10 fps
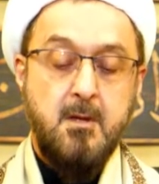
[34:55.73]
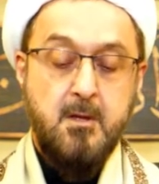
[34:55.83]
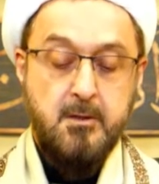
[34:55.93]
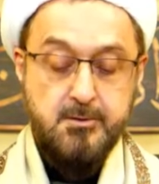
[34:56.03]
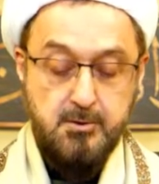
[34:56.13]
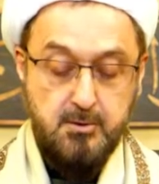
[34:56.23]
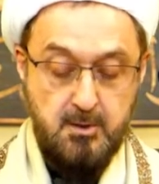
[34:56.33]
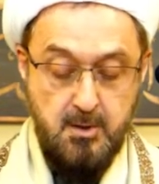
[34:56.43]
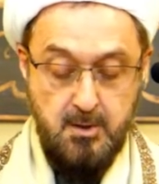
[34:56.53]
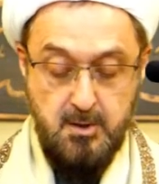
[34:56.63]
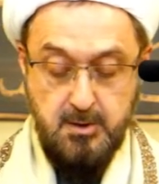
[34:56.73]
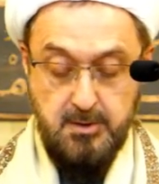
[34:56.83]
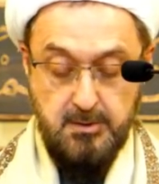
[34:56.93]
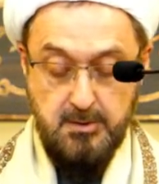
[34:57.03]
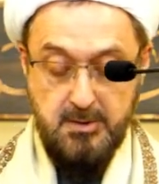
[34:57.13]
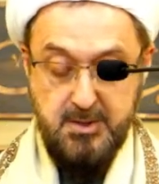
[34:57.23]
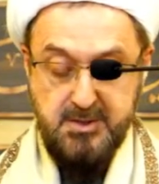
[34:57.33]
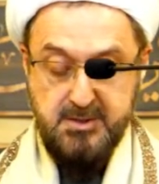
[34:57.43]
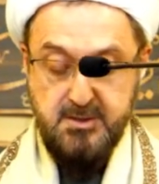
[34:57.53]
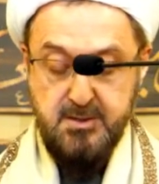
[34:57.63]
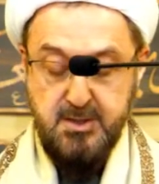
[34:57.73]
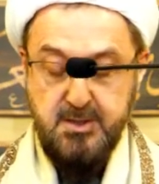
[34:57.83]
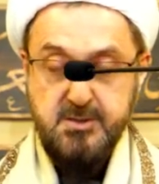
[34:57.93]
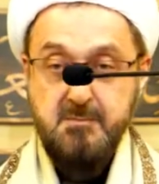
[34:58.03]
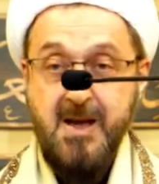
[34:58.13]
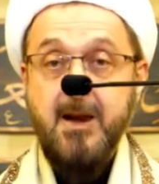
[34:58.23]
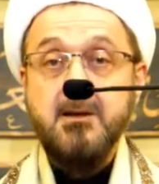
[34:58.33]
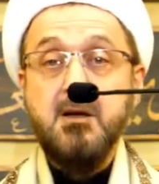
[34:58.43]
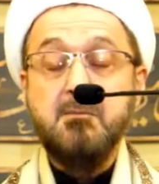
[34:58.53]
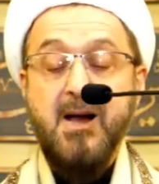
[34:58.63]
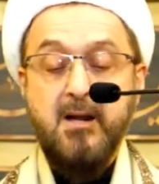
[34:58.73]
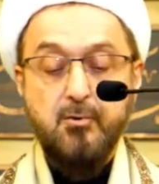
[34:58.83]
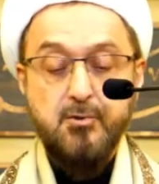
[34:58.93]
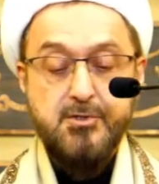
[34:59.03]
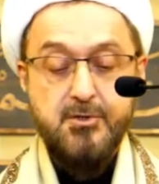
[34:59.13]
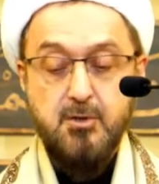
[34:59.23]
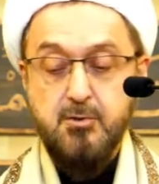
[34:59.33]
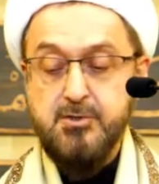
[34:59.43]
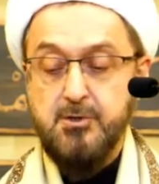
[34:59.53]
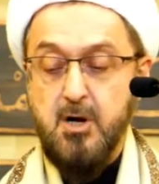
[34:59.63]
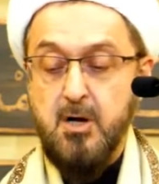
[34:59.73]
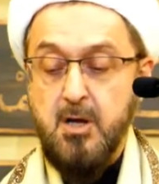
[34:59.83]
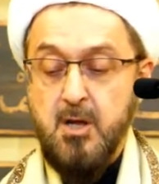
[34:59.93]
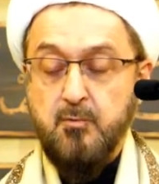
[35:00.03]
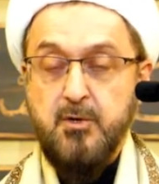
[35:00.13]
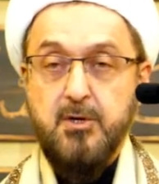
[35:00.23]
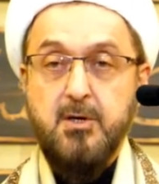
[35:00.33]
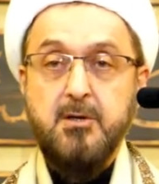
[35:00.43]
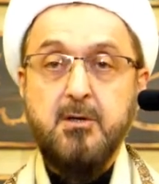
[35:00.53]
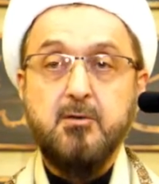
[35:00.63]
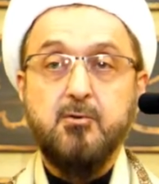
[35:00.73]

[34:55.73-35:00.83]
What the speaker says: So these inna ma'al usri yusra, we really need to